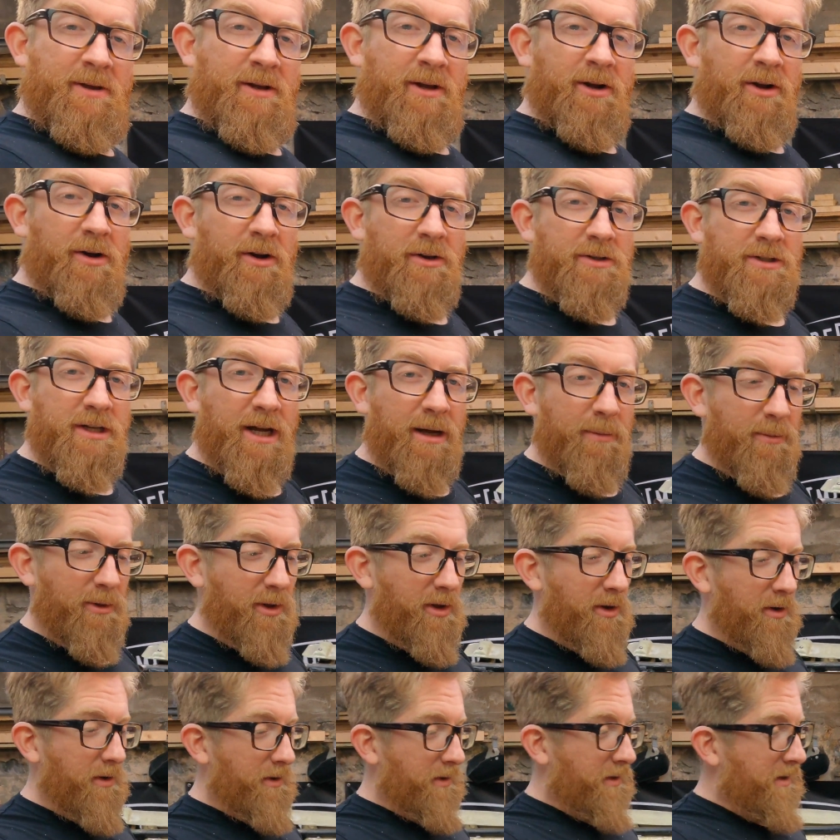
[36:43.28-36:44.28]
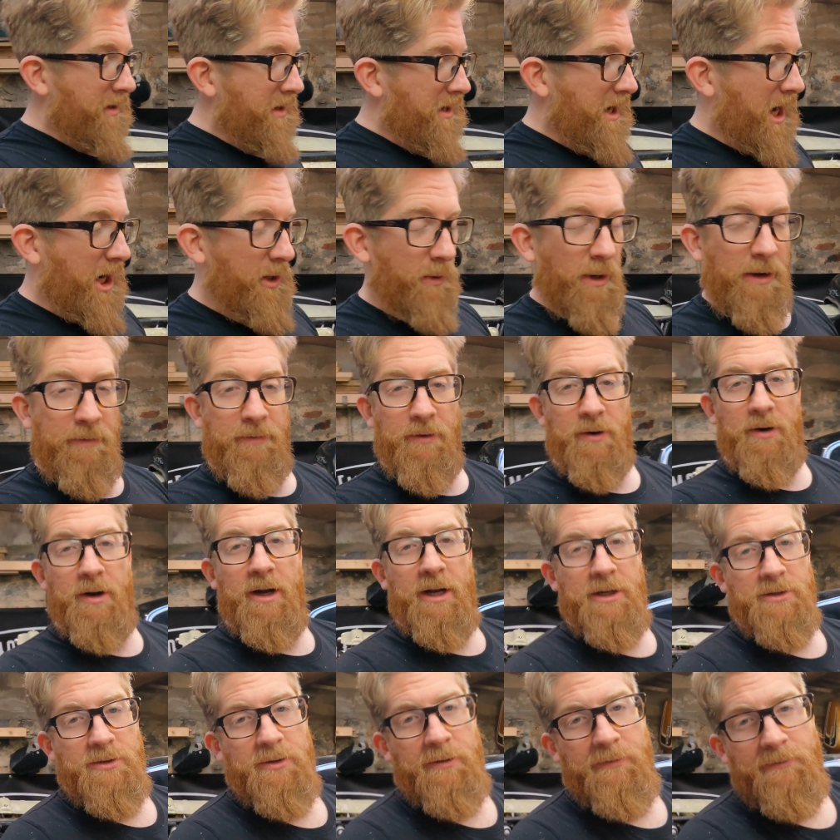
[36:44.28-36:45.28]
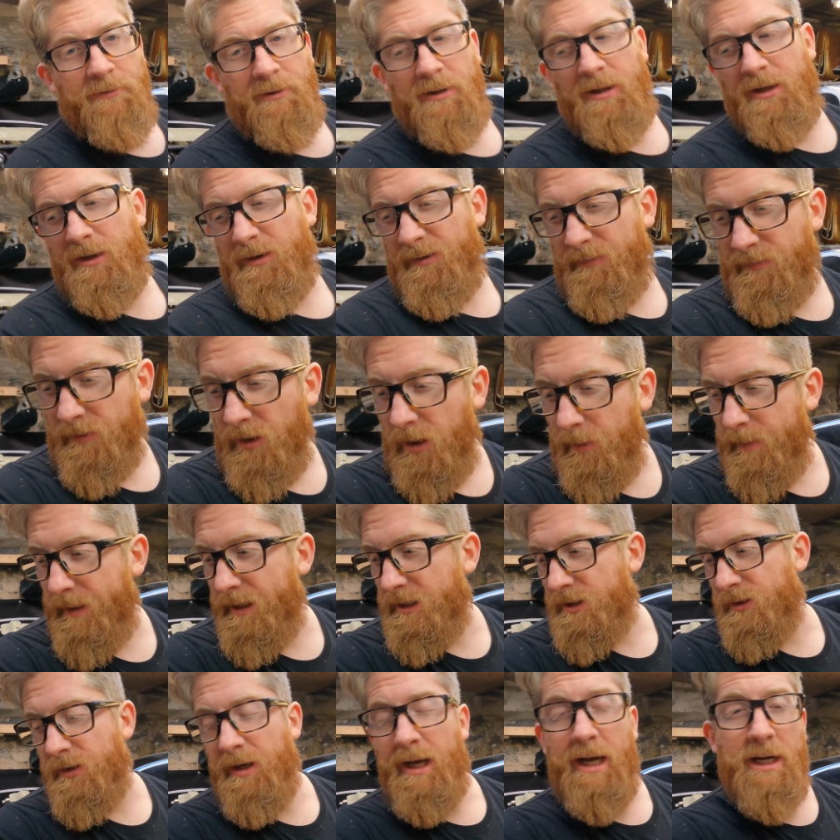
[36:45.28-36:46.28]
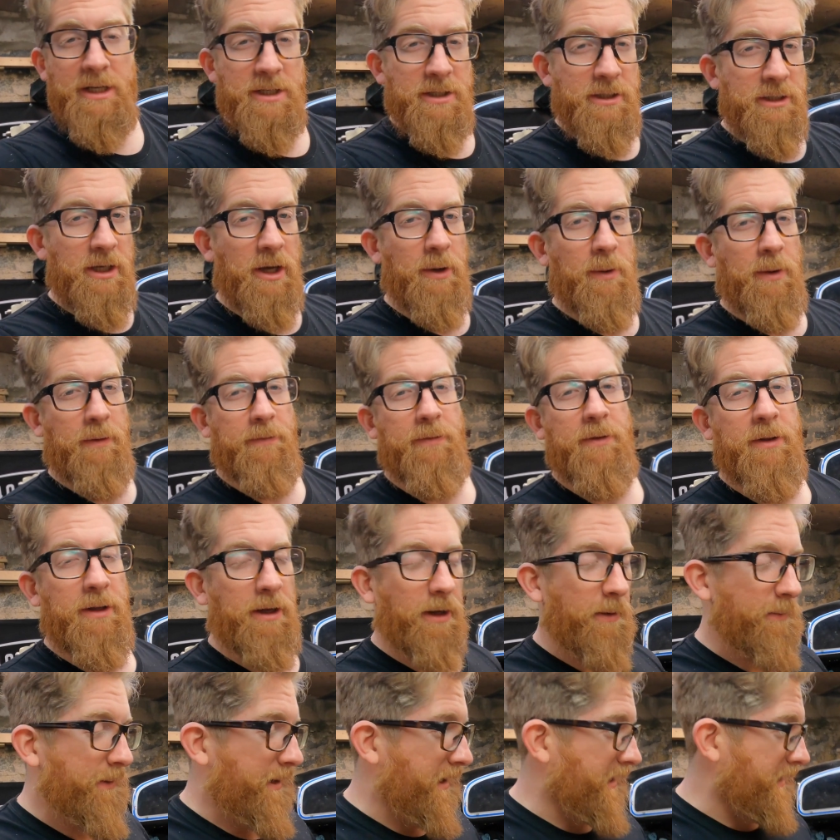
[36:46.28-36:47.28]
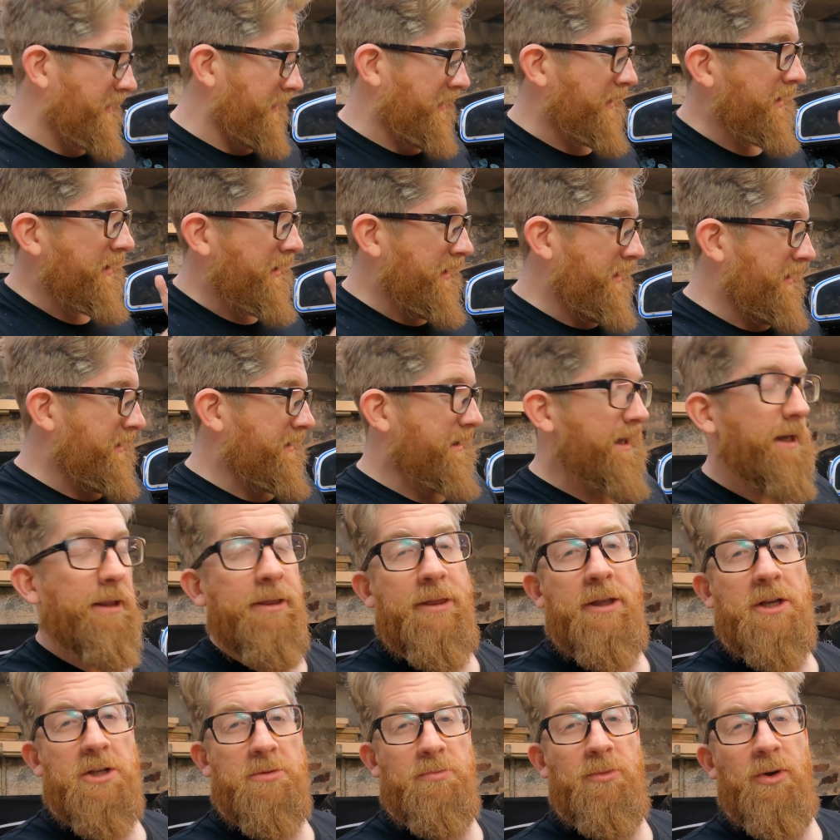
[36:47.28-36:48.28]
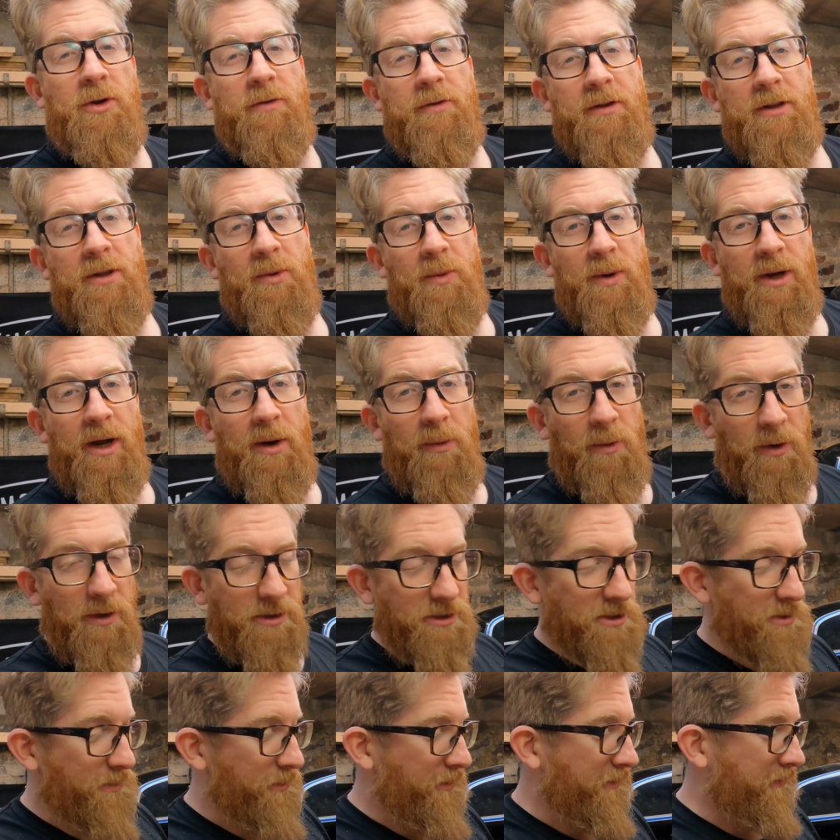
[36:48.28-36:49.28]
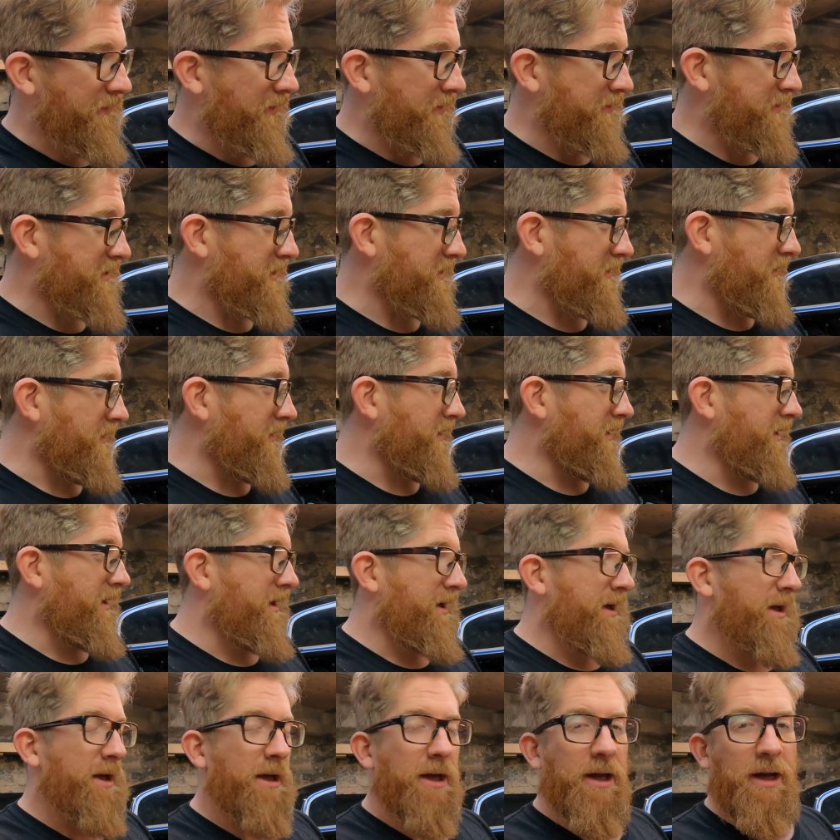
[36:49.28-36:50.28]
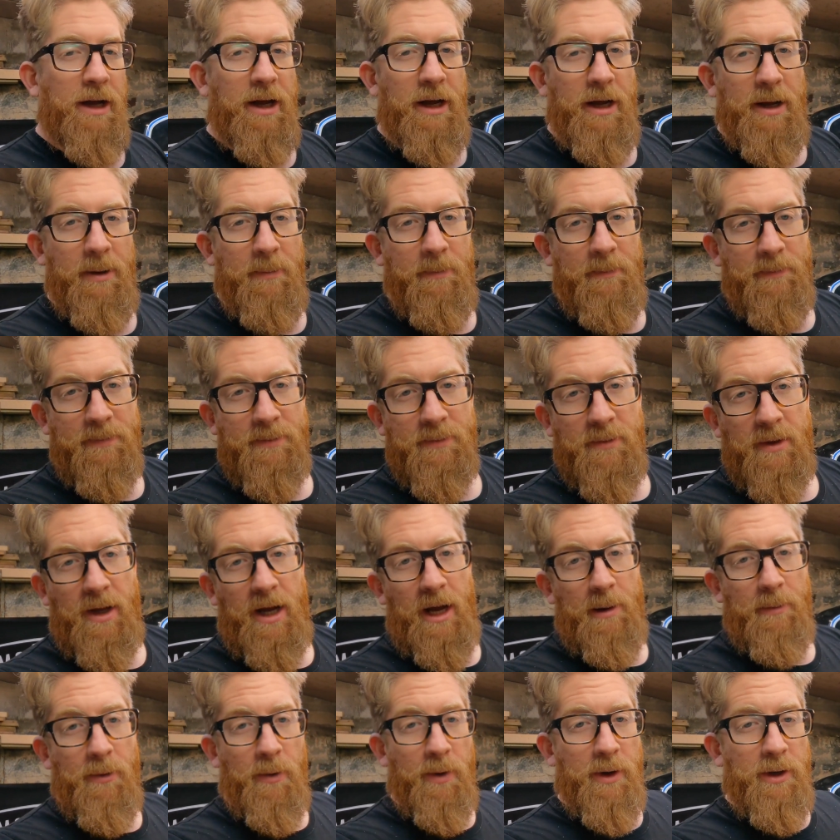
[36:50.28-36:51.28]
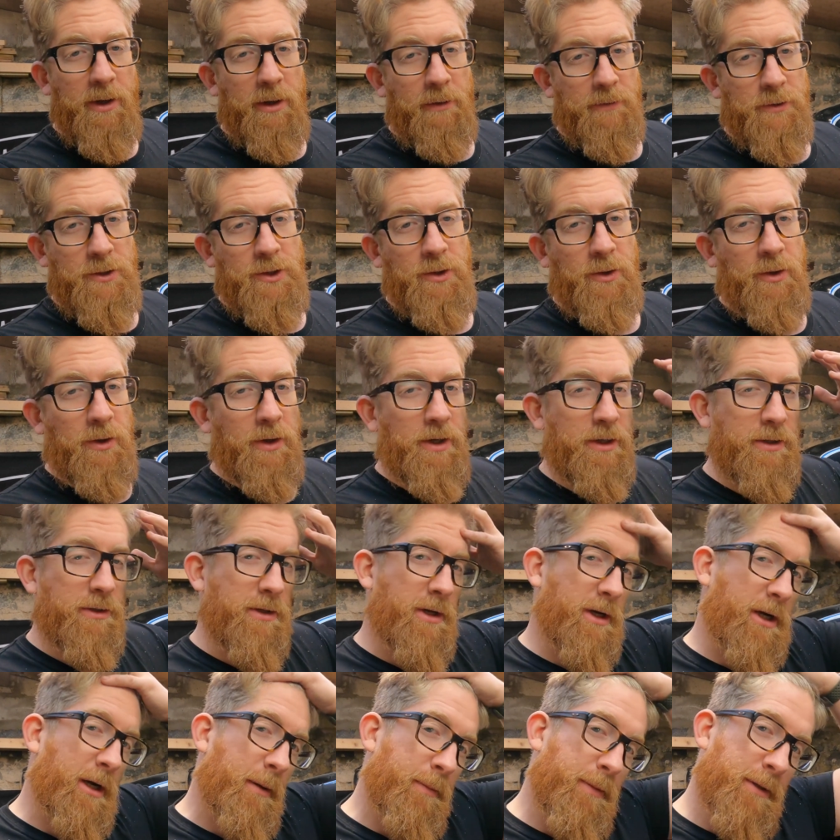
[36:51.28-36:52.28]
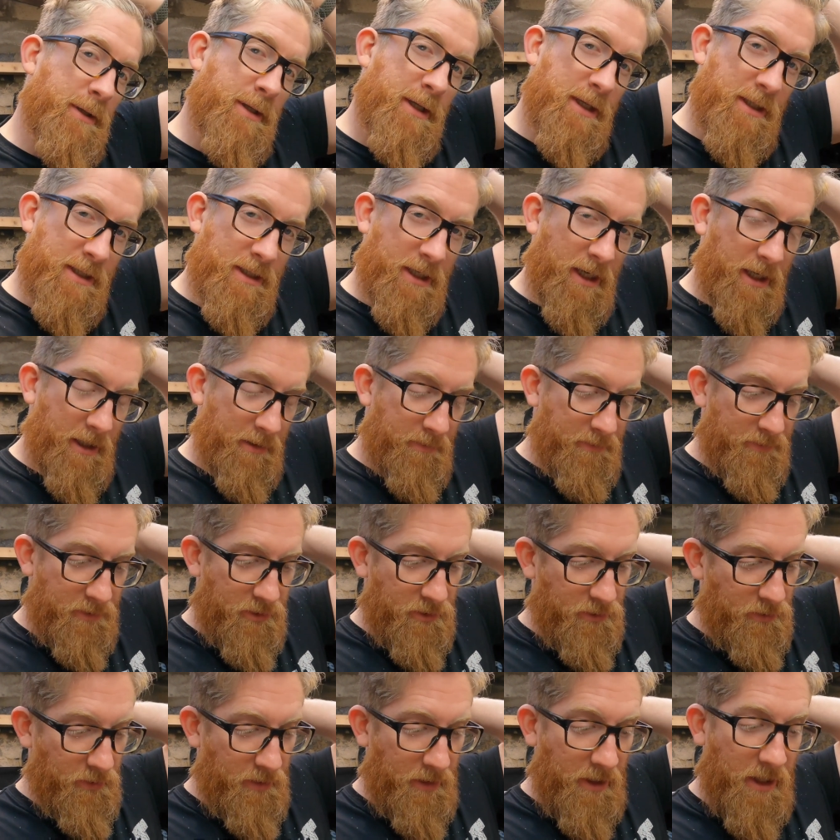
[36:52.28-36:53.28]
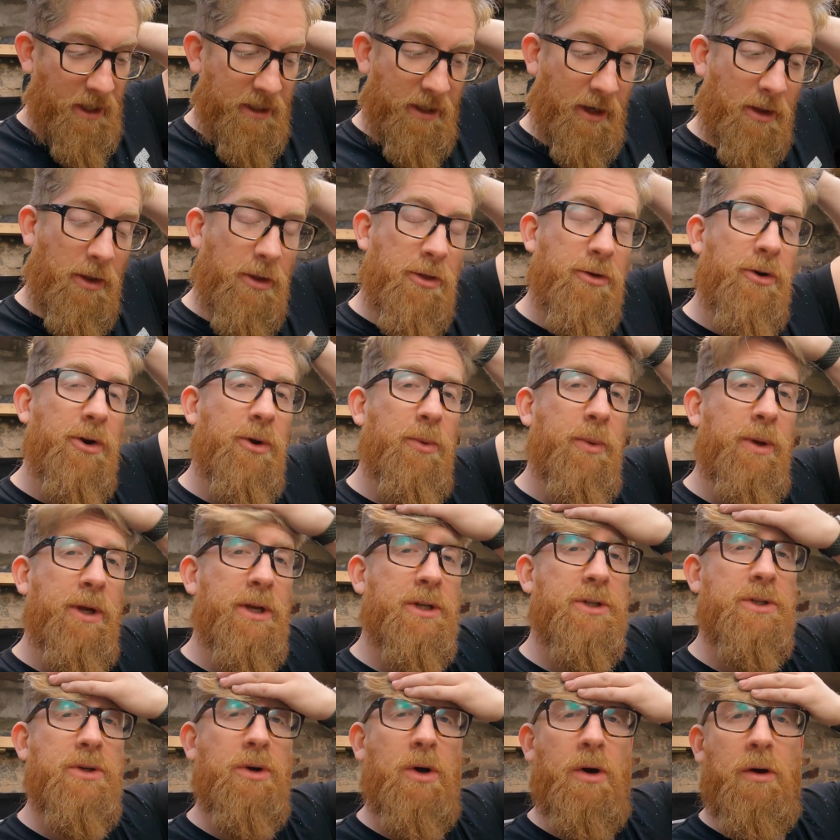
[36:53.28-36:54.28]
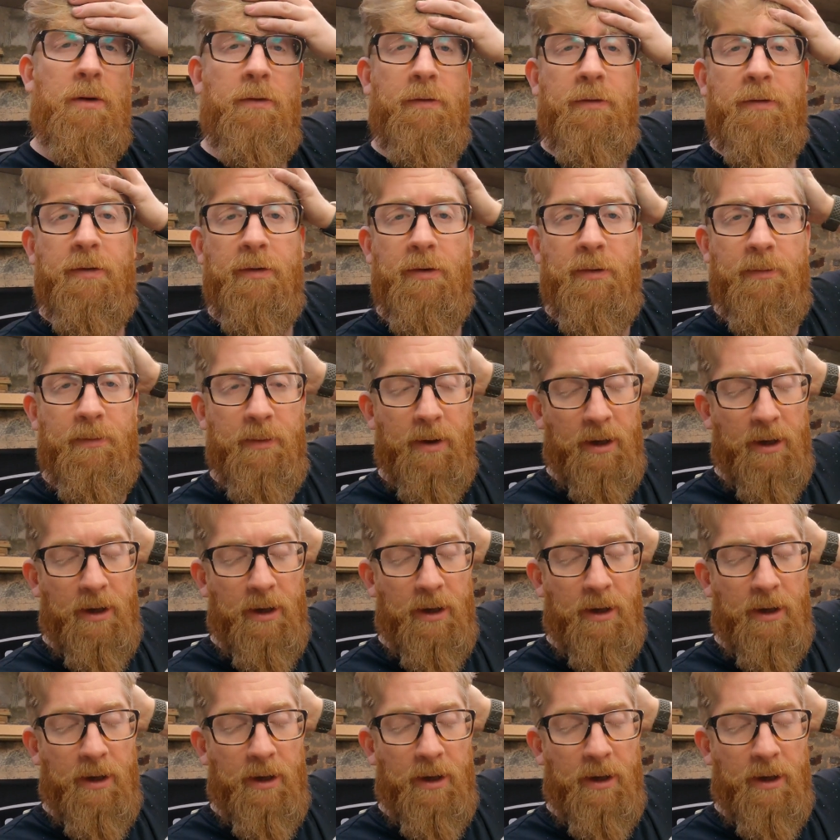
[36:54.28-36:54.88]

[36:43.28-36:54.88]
goddamn long. However, I do feel like I've got a bit of traction now. I feel like I'm getting things moving the way I want to move them. So I'm away offshore in a couple of days' time, so another 3 weeks of